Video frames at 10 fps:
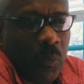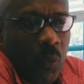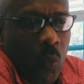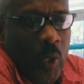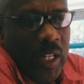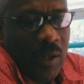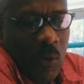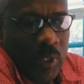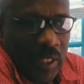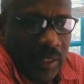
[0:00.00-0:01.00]
we then
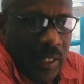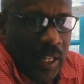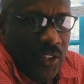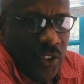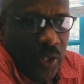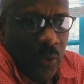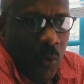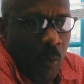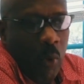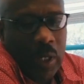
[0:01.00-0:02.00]
contacted the agent
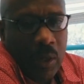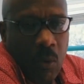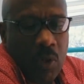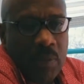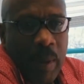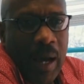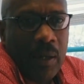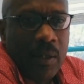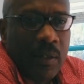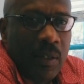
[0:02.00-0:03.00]
who brought the goods
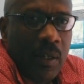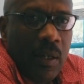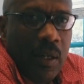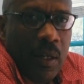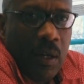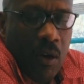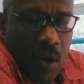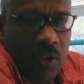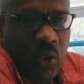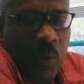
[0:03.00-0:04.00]
back
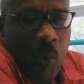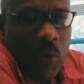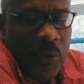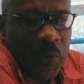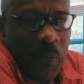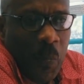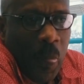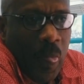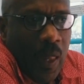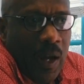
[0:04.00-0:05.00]
onto the boat,
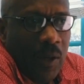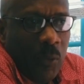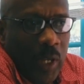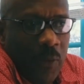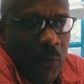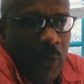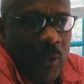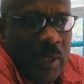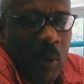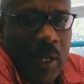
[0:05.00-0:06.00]
and we left
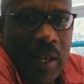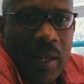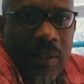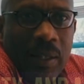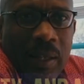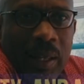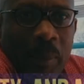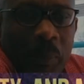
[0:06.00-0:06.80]
Fort-de-France about 9 a.m.